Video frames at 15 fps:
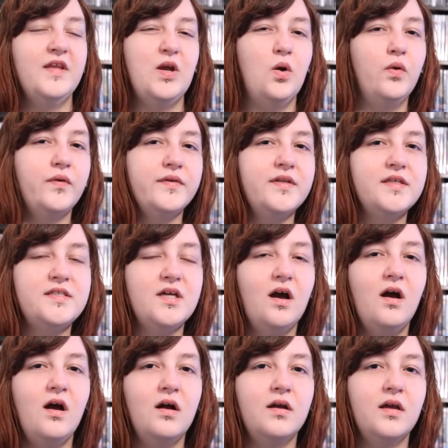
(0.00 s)

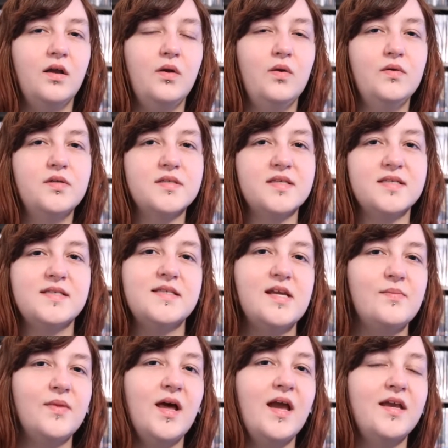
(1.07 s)
underdog who doesn't
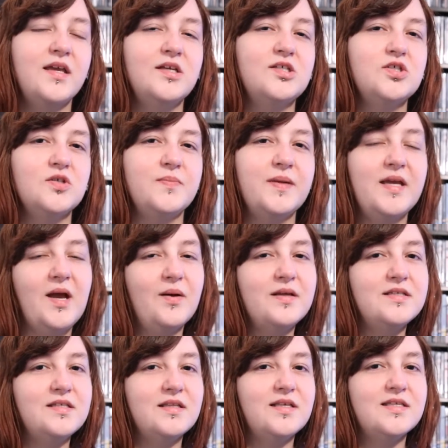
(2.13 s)
seem like he should be
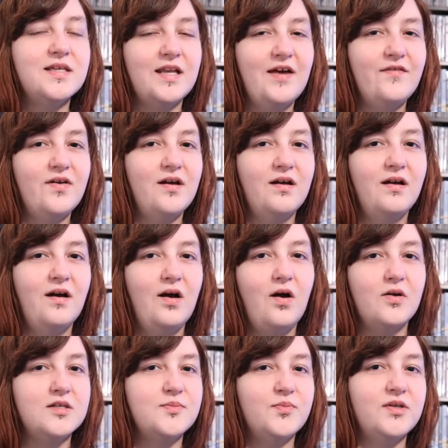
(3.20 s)
going to this clever
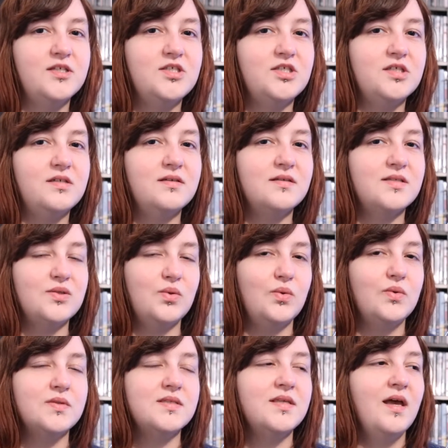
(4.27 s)
Oxbridge
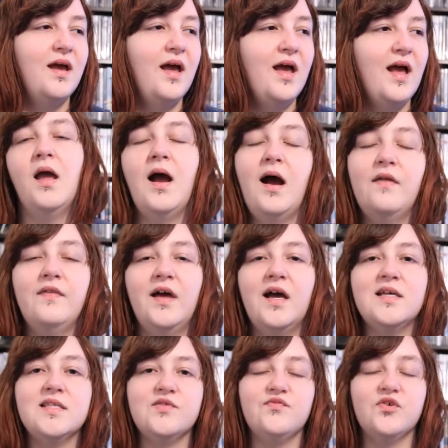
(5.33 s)
schools. and
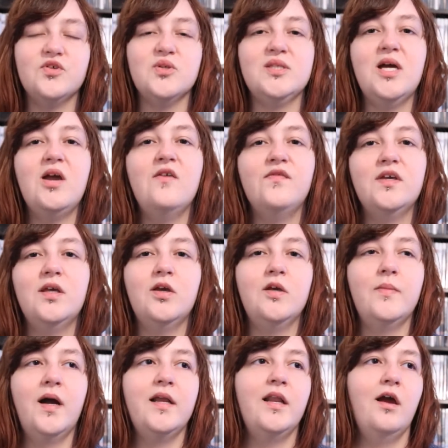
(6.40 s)
that's Russell Tovey, who you
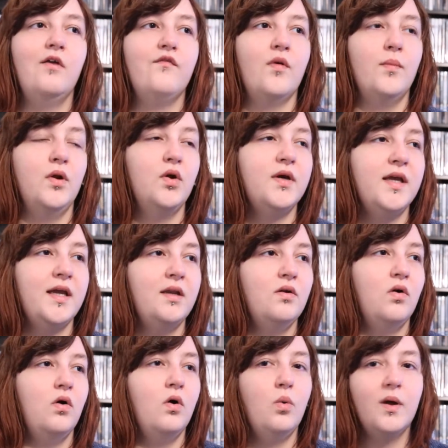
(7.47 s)
might know from Looking
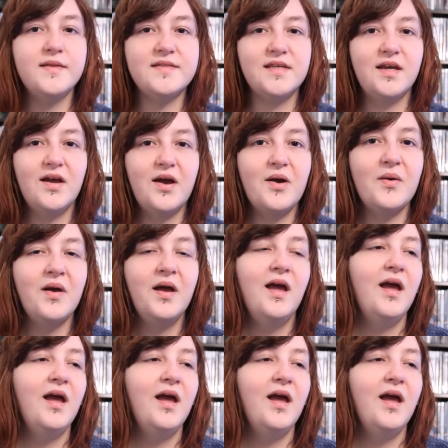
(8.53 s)
or Quantico.